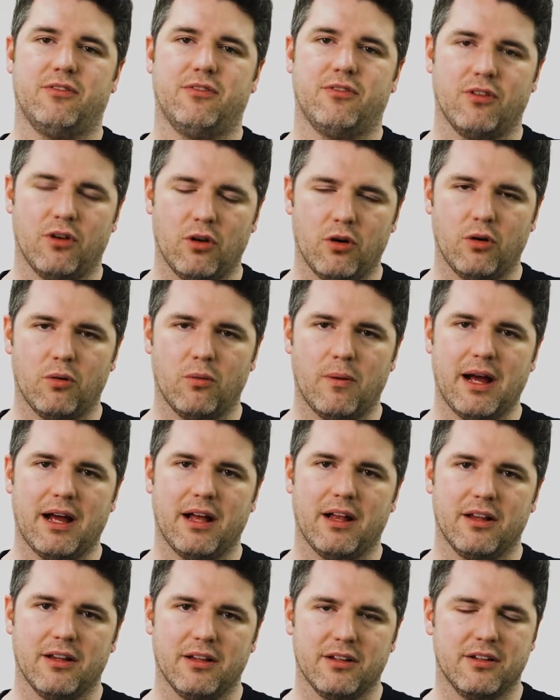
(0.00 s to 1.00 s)
flow
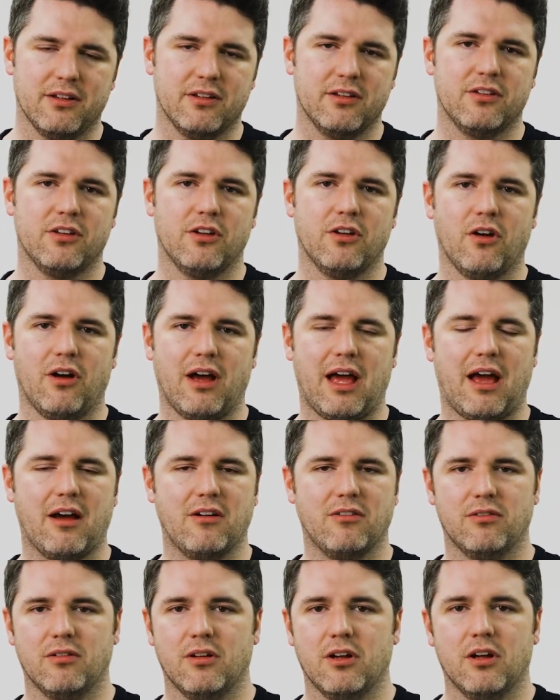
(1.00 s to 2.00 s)
well and to not
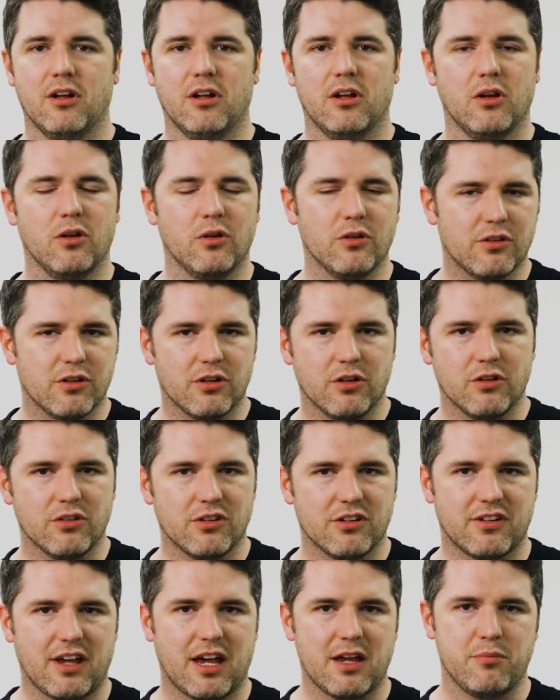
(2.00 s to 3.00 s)
have loads and loads
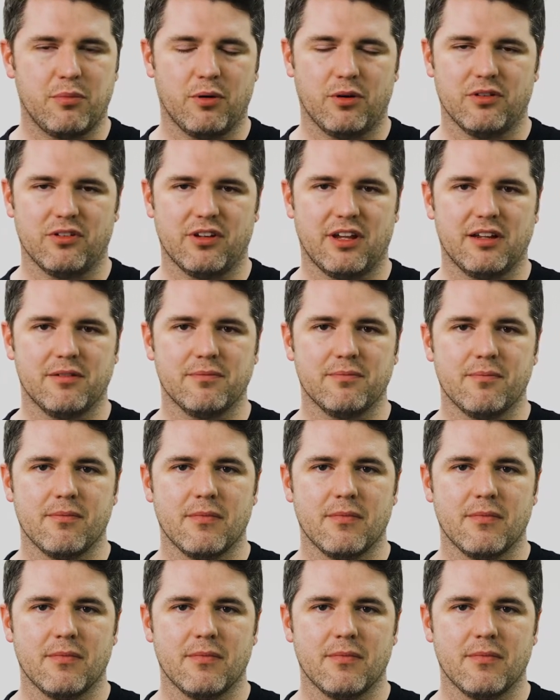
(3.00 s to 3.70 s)
of typos in.